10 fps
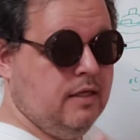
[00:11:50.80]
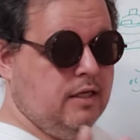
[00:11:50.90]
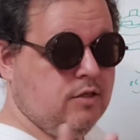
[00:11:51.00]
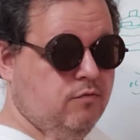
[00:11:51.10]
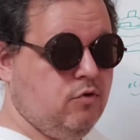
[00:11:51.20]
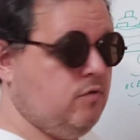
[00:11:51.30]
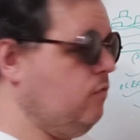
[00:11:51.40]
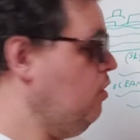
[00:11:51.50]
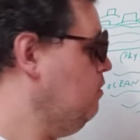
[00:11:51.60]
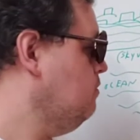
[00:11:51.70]
is, first of
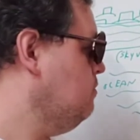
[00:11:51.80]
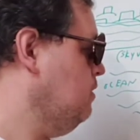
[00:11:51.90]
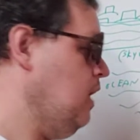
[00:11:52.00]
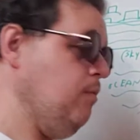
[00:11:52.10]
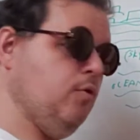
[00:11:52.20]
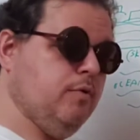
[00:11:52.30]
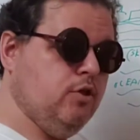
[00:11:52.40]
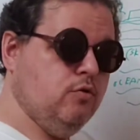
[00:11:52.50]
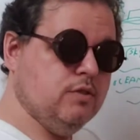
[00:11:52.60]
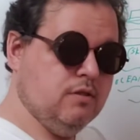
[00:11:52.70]
all, I'm going to be
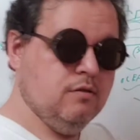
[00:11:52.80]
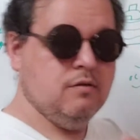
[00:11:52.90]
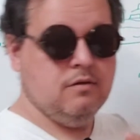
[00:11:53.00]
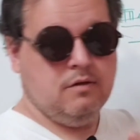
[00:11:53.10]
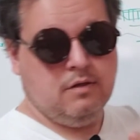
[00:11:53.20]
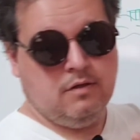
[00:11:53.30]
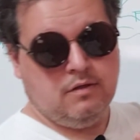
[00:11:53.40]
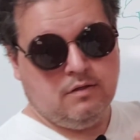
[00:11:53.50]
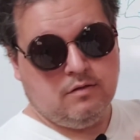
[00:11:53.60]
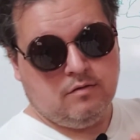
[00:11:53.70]
using
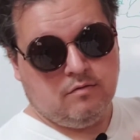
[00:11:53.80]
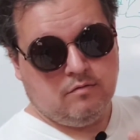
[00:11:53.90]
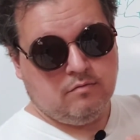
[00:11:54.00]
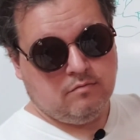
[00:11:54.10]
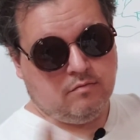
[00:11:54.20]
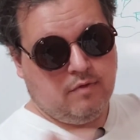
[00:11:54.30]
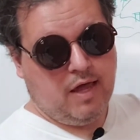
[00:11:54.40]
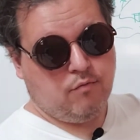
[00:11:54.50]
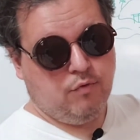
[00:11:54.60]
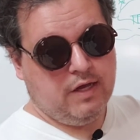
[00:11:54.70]

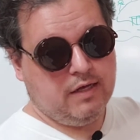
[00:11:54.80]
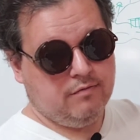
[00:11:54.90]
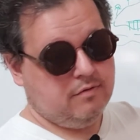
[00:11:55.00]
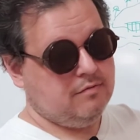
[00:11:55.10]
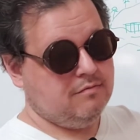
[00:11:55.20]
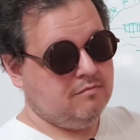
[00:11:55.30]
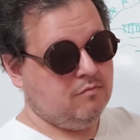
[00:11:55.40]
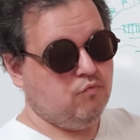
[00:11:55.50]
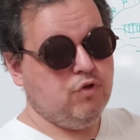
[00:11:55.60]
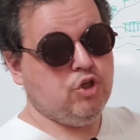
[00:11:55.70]
that ring of
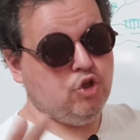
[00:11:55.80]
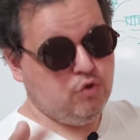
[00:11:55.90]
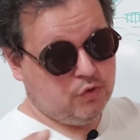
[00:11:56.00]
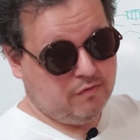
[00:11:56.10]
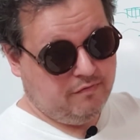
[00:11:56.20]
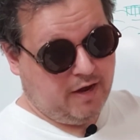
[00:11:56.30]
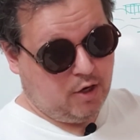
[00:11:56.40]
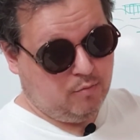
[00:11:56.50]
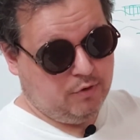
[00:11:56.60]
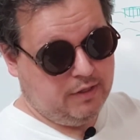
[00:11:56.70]
reduced
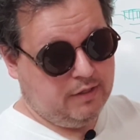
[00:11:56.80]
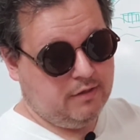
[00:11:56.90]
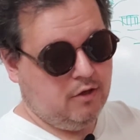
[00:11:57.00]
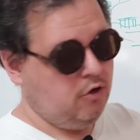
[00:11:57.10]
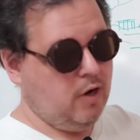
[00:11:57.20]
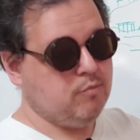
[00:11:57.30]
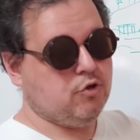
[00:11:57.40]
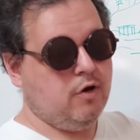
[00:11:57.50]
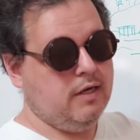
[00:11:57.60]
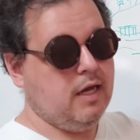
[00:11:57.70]
fire breathing, or I'm
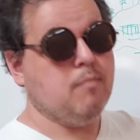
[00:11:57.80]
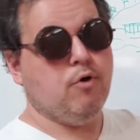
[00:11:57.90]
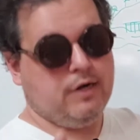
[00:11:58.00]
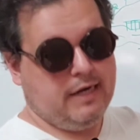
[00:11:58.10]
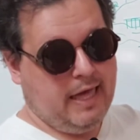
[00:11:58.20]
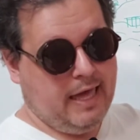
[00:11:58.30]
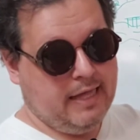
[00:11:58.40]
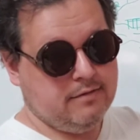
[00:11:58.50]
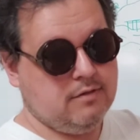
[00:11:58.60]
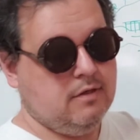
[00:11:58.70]
sorry, burning
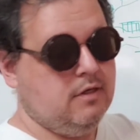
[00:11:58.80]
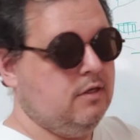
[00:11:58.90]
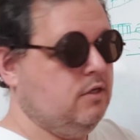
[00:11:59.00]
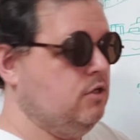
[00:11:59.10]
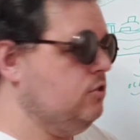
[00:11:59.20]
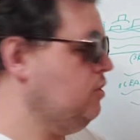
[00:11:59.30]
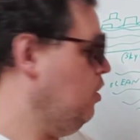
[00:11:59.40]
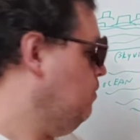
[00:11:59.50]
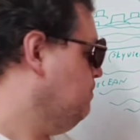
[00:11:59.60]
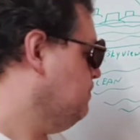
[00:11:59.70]
hands.
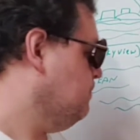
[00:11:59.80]
So